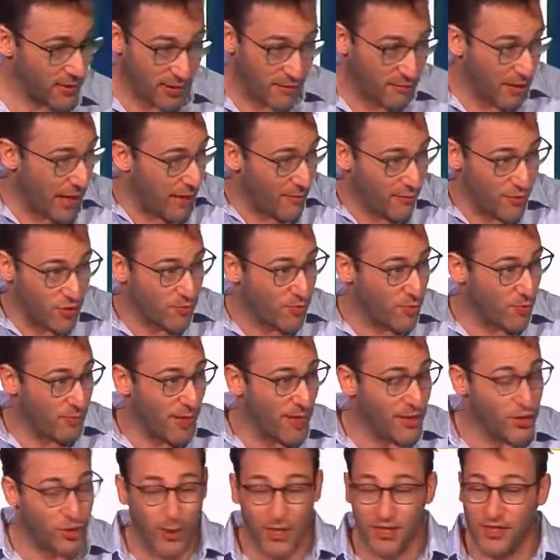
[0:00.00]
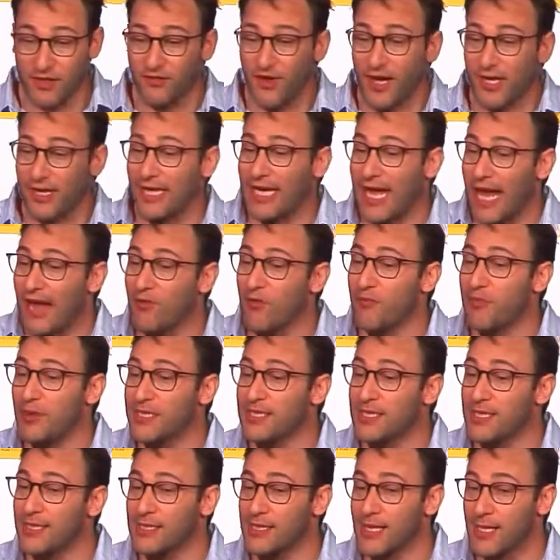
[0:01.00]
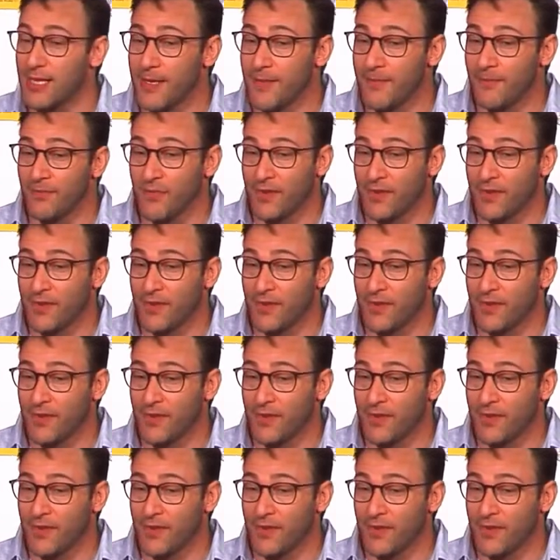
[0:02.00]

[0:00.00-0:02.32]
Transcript: The game just perpetuates. In fact, the game of business